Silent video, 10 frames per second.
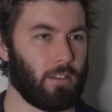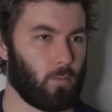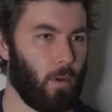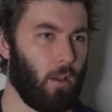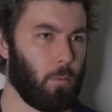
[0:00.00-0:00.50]

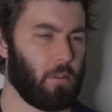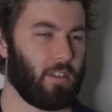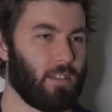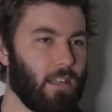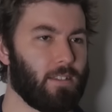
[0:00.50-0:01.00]
as well will
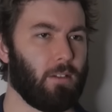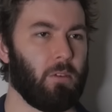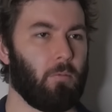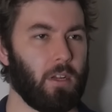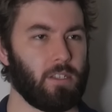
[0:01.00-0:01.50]
the dates that
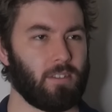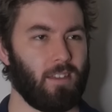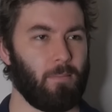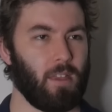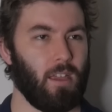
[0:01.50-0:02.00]
we reach
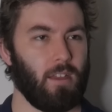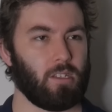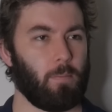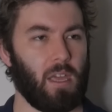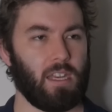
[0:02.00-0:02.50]
them,
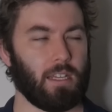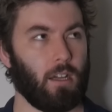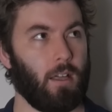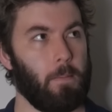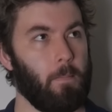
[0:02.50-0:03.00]
depending
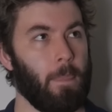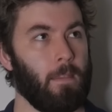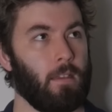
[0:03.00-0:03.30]
on,